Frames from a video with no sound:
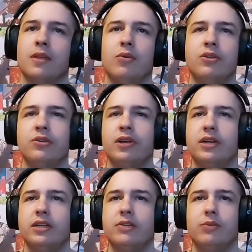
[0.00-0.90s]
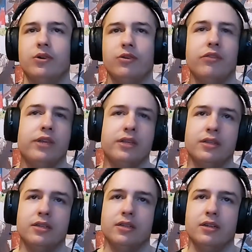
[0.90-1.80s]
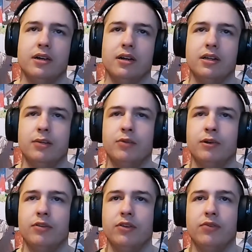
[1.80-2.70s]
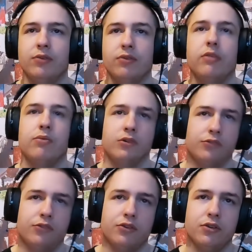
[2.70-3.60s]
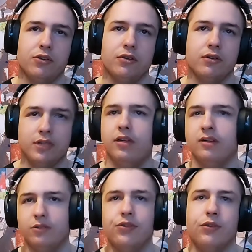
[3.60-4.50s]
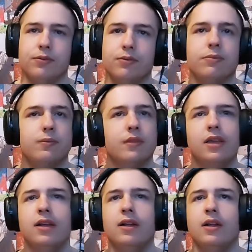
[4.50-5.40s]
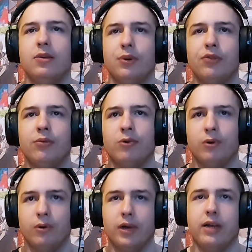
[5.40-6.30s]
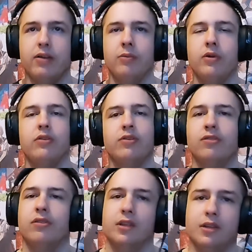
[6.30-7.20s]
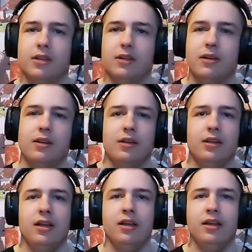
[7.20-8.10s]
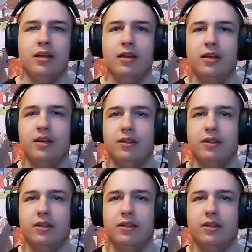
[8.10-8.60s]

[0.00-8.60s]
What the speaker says: What do you like when you're sick? Keep to myself and not say much. Yeah, sure. What is your moral alignment? I